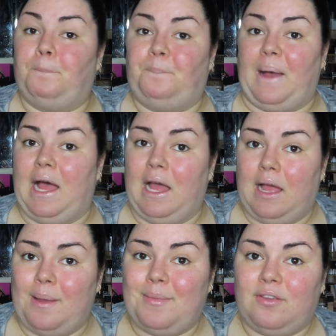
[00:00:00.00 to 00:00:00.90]
But
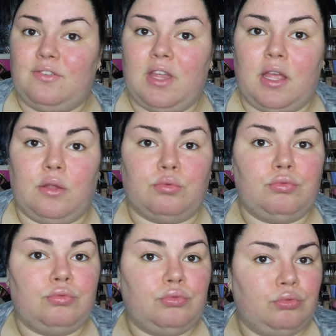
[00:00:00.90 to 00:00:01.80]
I must say,
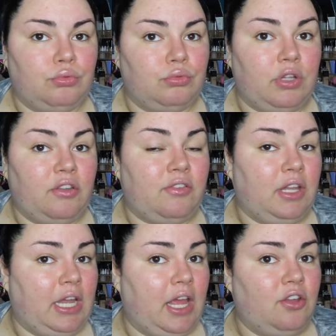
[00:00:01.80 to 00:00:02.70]
this
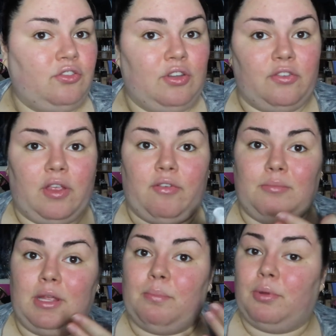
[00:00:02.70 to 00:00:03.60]
Laneige is giving
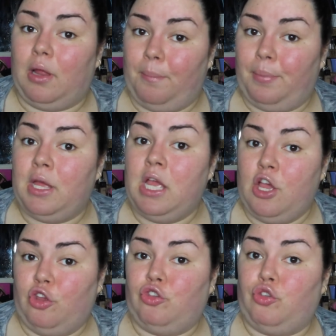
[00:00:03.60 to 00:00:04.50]
me plump,
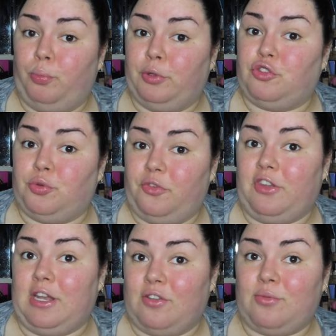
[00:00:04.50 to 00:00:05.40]
super
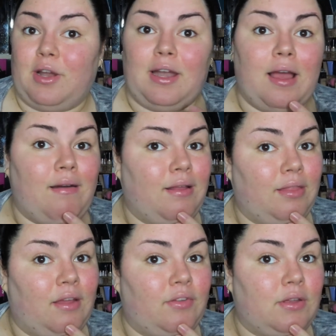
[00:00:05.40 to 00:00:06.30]
juiciness right now. I
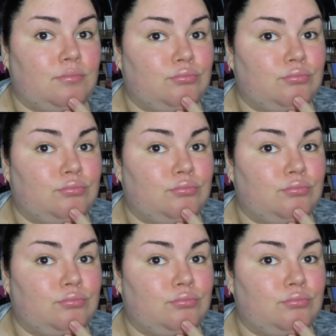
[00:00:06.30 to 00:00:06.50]
love it.